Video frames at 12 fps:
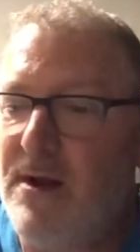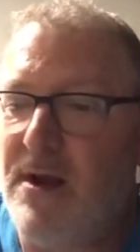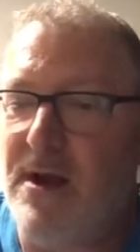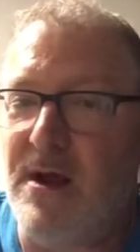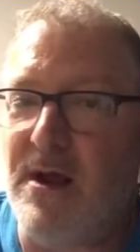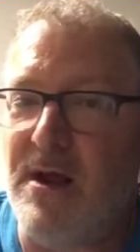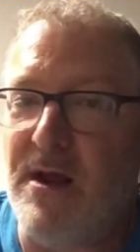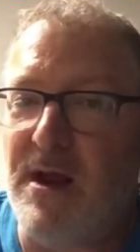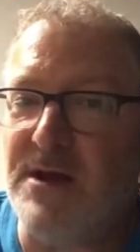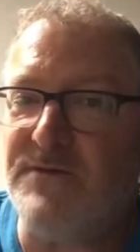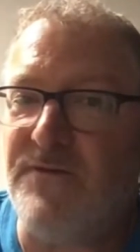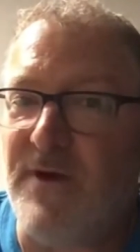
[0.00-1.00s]
Uh,
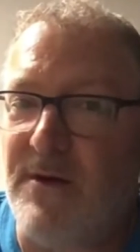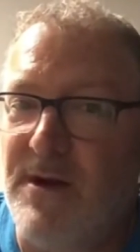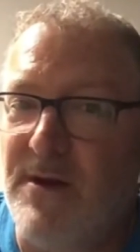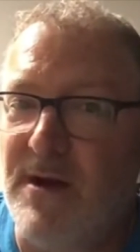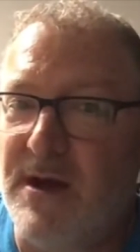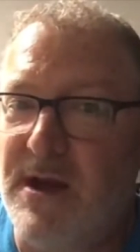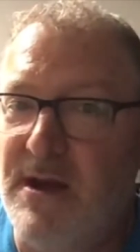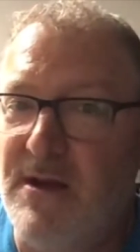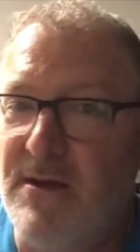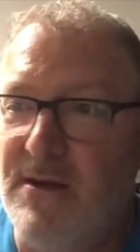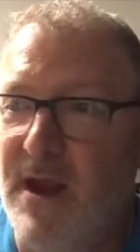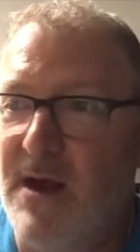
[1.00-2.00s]
it's very lucky
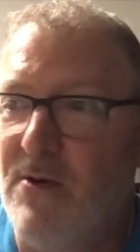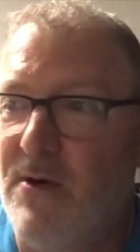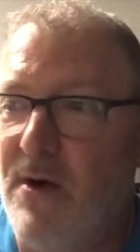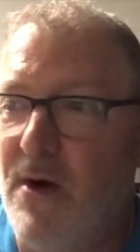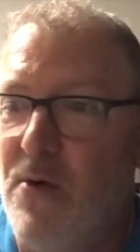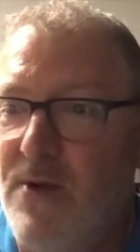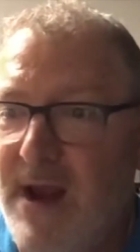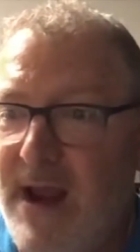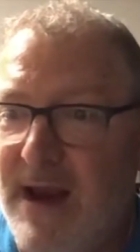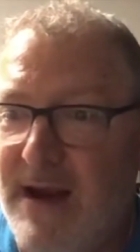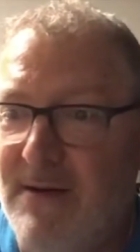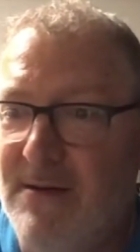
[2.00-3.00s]
they were
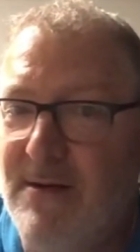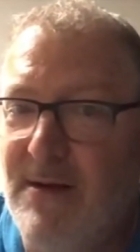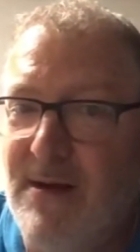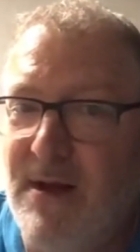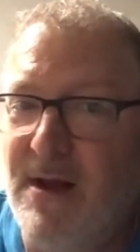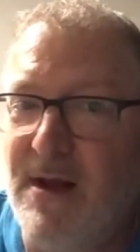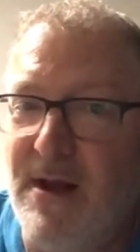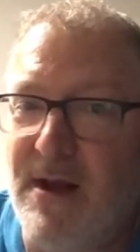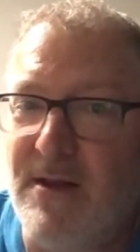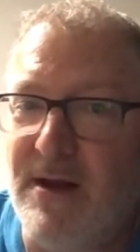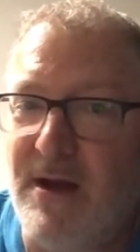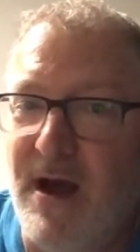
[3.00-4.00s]
okay.
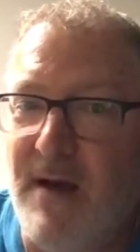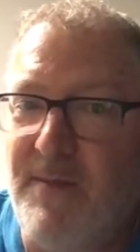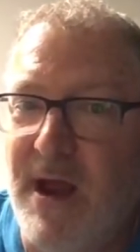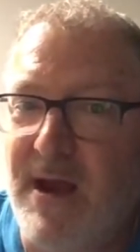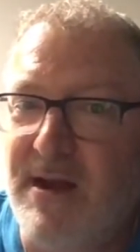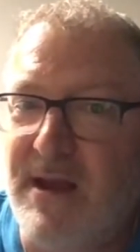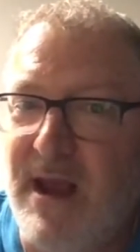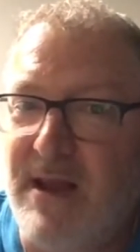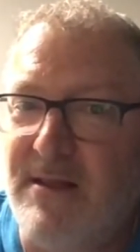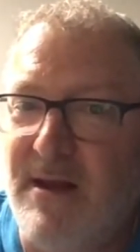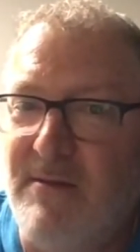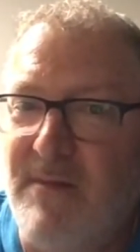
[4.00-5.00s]
Uh, the cop had to
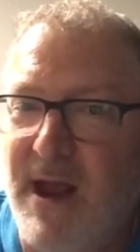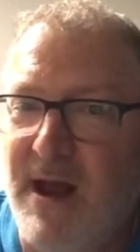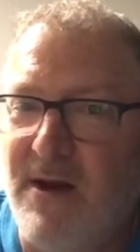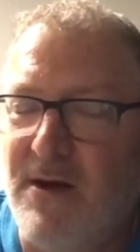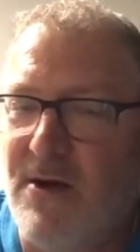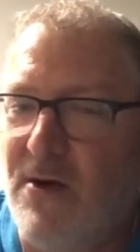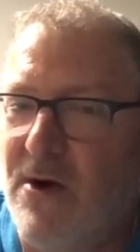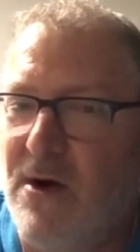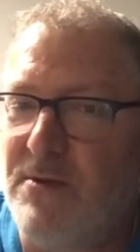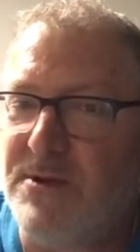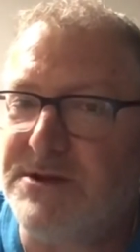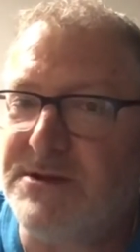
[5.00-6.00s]
get them out of the car.
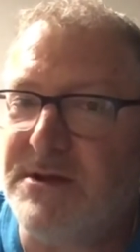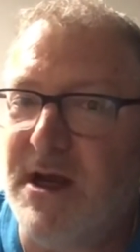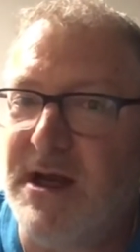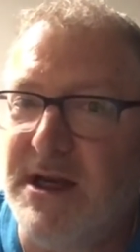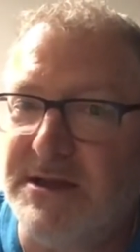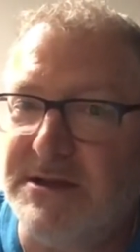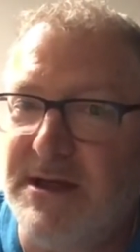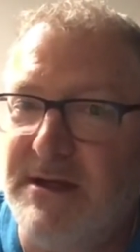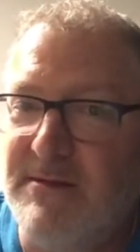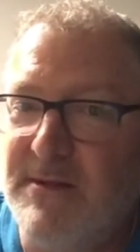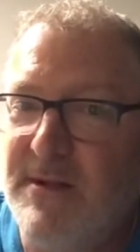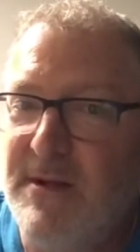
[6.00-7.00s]
It was not
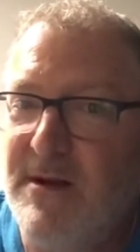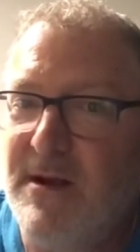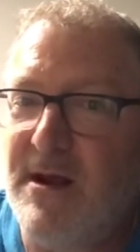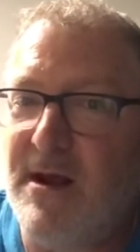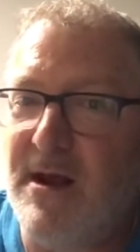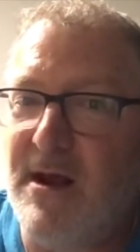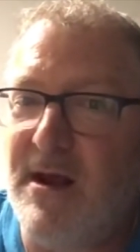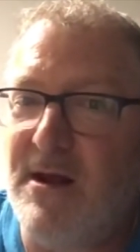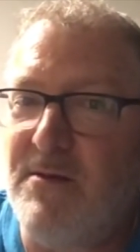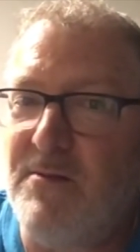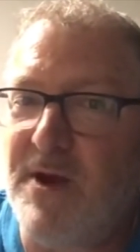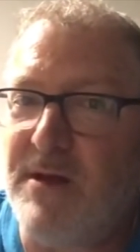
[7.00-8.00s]
easy,
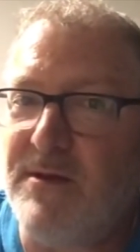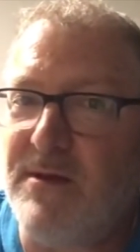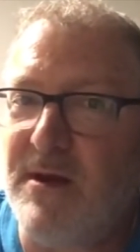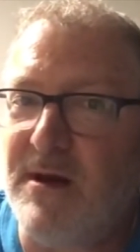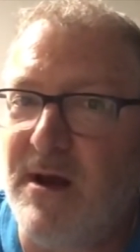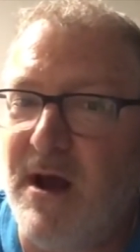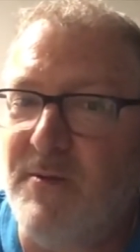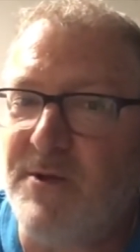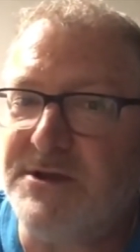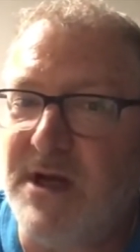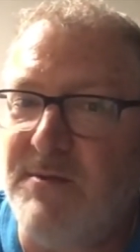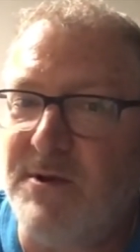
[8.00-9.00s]
uh, but the cop
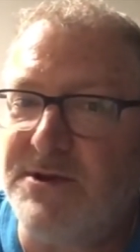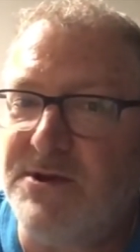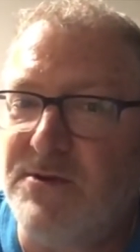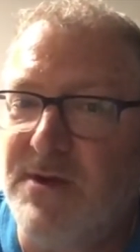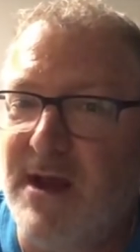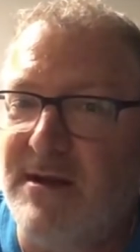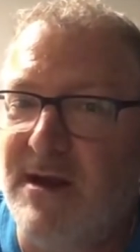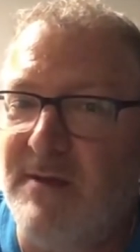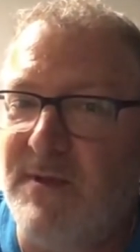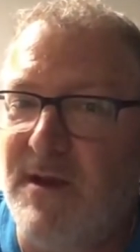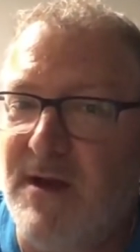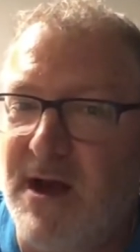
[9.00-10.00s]
was able to get
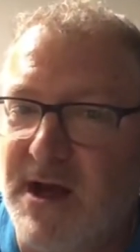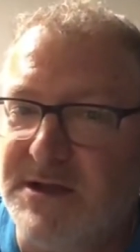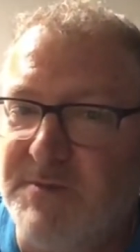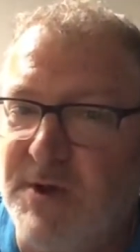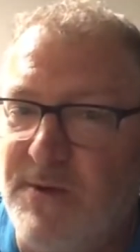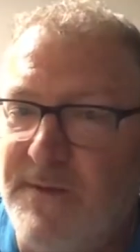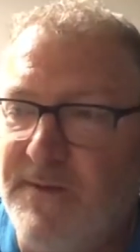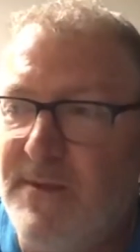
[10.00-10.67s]
them to the hospital,